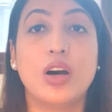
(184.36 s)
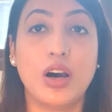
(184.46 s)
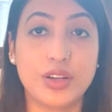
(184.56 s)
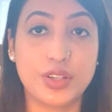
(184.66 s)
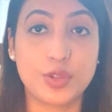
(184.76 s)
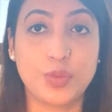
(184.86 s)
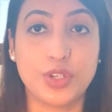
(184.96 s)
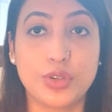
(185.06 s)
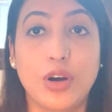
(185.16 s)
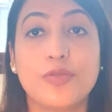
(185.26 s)

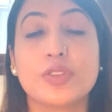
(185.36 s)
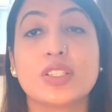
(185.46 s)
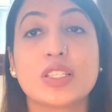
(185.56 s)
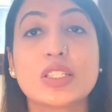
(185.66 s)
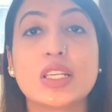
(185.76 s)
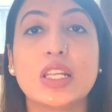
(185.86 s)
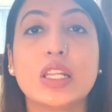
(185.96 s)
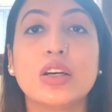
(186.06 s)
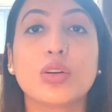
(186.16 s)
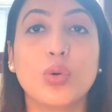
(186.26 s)
harassment of a
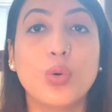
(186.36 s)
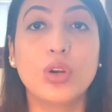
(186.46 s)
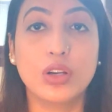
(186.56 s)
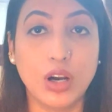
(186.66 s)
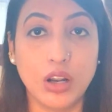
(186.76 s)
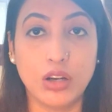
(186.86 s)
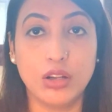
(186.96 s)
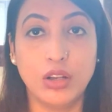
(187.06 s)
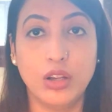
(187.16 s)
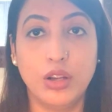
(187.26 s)
16-year-old girl,
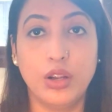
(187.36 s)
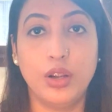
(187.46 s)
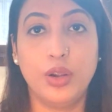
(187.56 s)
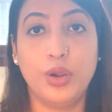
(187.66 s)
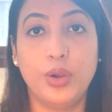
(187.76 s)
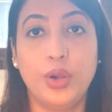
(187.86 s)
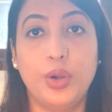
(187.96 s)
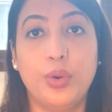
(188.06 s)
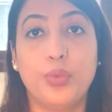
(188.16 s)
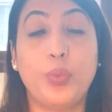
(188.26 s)

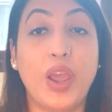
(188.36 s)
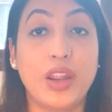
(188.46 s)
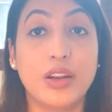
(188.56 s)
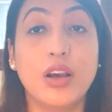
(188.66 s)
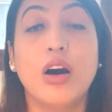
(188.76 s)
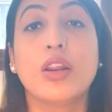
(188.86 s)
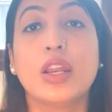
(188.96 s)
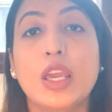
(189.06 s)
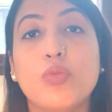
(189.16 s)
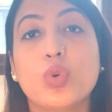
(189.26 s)
wherein her
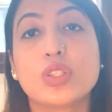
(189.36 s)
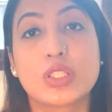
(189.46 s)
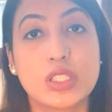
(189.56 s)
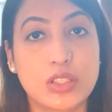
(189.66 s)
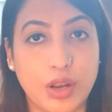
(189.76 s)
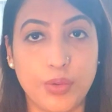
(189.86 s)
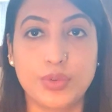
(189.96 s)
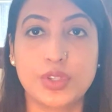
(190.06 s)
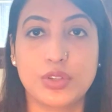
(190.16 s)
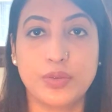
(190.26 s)
name was
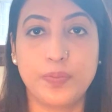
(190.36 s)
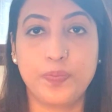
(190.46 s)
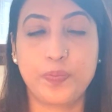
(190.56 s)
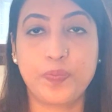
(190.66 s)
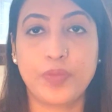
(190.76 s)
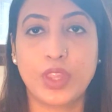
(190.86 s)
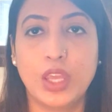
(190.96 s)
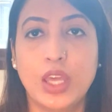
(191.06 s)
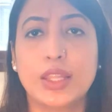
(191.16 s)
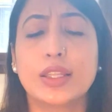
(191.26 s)
disclosed.
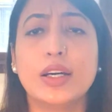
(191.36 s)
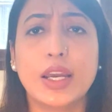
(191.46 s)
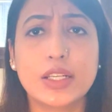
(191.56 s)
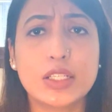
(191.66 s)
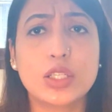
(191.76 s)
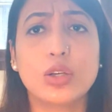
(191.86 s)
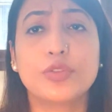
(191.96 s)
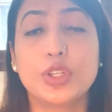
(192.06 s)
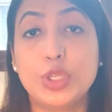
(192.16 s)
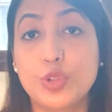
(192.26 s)
The editor
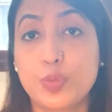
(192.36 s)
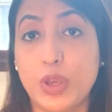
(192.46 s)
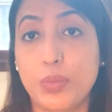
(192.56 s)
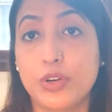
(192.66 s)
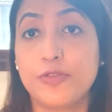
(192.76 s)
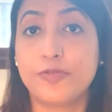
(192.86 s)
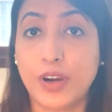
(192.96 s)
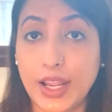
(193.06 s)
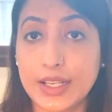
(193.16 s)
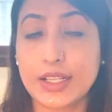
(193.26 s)
of the newspaper
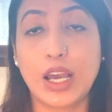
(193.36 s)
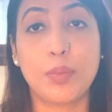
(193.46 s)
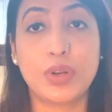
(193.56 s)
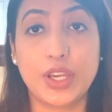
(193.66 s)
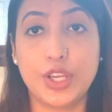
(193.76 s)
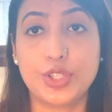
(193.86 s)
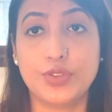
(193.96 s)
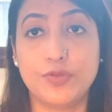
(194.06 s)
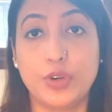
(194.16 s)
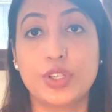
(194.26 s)
filed an
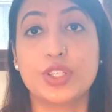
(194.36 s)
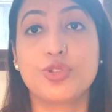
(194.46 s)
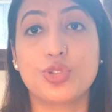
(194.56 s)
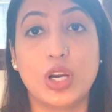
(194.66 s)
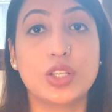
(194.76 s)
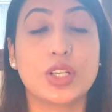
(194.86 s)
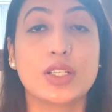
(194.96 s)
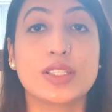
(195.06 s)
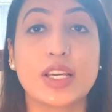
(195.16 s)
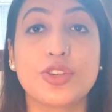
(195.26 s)
application for discharge
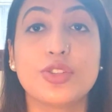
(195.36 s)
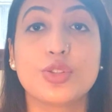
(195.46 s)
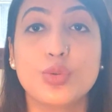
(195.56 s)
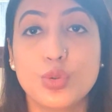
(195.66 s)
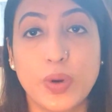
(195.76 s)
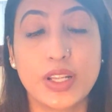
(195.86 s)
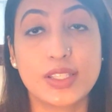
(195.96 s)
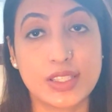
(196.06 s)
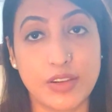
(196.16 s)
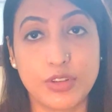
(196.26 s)
under Section
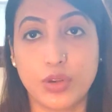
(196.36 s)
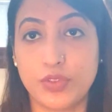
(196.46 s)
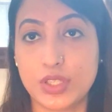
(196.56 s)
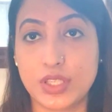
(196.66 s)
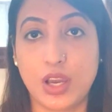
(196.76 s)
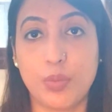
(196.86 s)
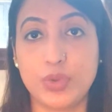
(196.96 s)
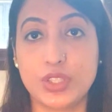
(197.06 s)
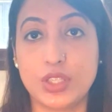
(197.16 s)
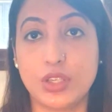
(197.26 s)
227 of the
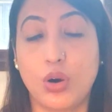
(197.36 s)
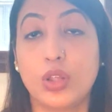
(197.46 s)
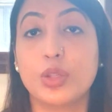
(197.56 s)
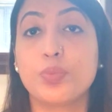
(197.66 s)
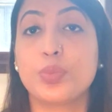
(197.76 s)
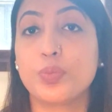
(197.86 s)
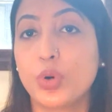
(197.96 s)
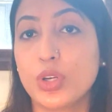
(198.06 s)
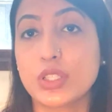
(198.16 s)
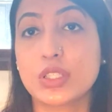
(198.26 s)
CRPC on the
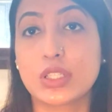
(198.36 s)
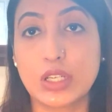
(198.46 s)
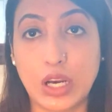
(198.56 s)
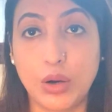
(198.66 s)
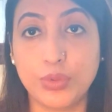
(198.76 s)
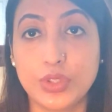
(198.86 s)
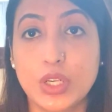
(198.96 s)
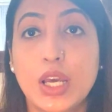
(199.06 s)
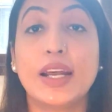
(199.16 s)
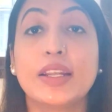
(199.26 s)
purported ground
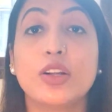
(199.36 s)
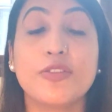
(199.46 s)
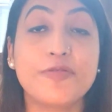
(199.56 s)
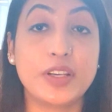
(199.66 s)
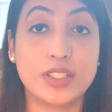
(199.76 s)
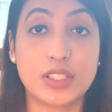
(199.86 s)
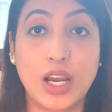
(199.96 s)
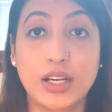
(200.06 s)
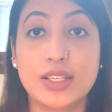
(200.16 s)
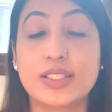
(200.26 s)
that an offence
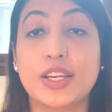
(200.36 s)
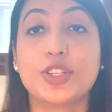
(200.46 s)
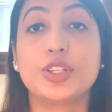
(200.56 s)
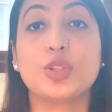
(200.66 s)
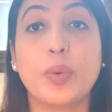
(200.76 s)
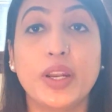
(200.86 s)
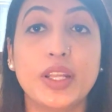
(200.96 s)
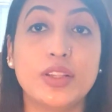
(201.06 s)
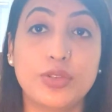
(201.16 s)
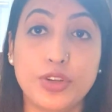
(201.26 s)
under Section
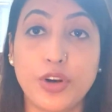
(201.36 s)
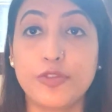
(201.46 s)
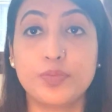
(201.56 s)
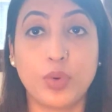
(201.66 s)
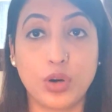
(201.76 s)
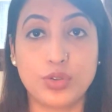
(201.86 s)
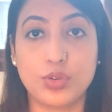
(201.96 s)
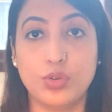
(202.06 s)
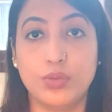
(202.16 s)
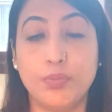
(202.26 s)
23 of
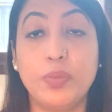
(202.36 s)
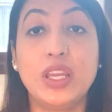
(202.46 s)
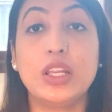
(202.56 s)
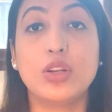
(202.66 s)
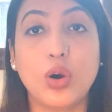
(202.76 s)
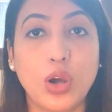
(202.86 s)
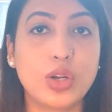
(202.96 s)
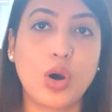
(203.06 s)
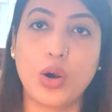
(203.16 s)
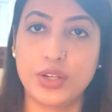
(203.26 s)
POCSO being
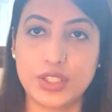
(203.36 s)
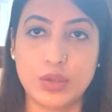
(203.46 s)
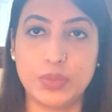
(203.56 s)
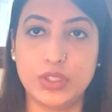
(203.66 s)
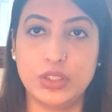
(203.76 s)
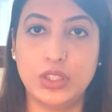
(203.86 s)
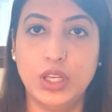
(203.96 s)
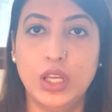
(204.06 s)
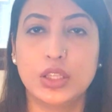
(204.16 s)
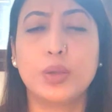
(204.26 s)
non-cognizable,
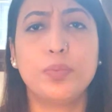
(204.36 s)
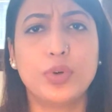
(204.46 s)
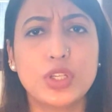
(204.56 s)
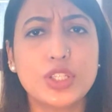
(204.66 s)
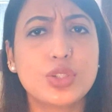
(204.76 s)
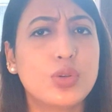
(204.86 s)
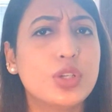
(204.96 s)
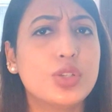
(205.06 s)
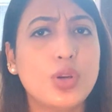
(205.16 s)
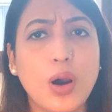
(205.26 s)
the police
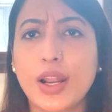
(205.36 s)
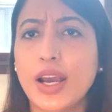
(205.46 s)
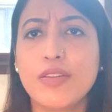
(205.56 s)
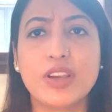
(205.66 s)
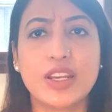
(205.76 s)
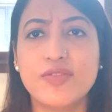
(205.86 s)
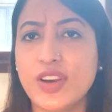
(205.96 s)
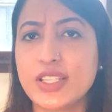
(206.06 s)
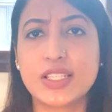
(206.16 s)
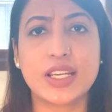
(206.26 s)
could not have
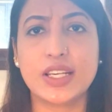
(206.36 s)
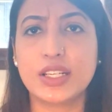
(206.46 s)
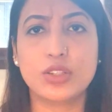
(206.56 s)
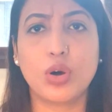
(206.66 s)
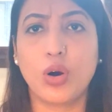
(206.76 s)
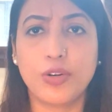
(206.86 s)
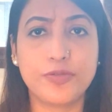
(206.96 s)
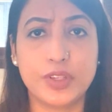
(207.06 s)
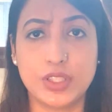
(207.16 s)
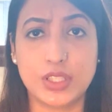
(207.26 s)
investigated the
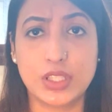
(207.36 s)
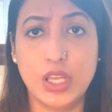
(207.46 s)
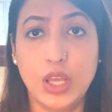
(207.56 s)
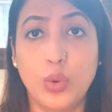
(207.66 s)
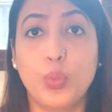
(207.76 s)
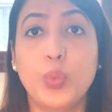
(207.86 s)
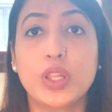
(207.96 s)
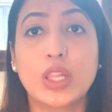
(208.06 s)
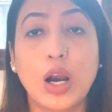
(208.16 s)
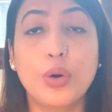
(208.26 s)
offence
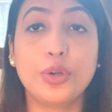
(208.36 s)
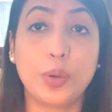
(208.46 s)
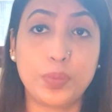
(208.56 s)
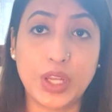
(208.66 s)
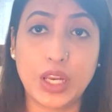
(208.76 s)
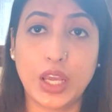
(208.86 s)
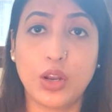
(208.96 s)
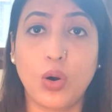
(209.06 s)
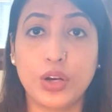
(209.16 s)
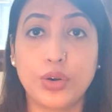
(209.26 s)
without obtaining
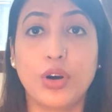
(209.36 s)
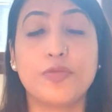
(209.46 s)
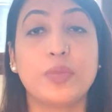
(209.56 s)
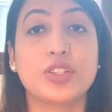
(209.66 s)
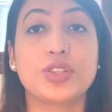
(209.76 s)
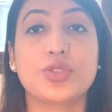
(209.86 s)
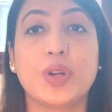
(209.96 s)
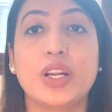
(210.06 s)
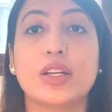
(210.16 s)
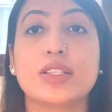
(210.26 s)
an order of
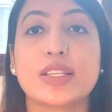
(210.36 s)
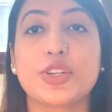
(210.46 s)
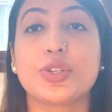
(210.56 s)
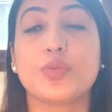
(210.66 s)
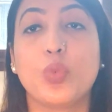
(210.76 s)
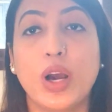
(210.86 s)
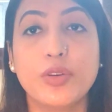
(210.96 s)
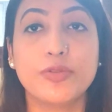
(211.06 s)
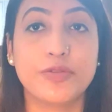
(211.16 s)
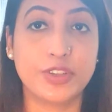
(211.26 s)
magistrate under Section
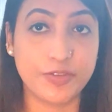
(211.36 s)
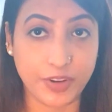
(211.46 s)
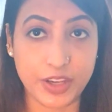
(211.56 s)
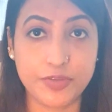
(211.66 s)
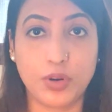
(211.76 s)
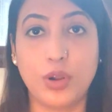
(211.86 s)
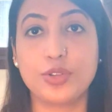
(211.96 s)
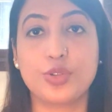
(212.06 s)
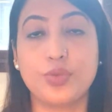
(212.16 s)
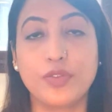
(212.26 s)
155
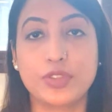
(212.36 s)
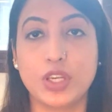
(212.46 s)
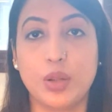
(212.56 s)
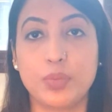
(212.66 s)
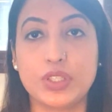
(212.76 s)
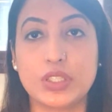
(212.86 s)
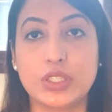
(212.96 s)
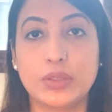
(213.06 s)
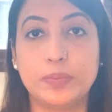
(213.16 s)
Clause 2 of CRPC.